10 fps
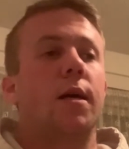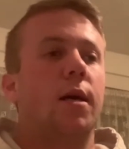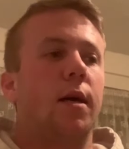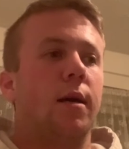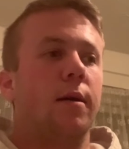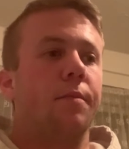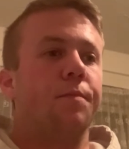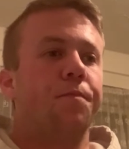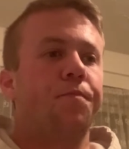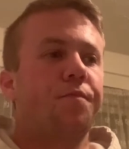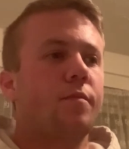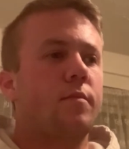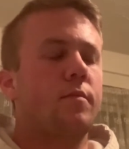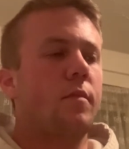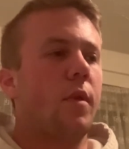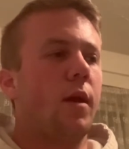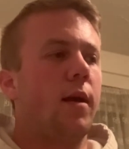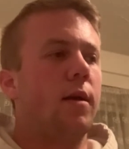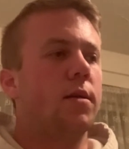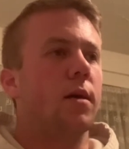
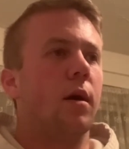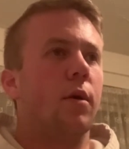So,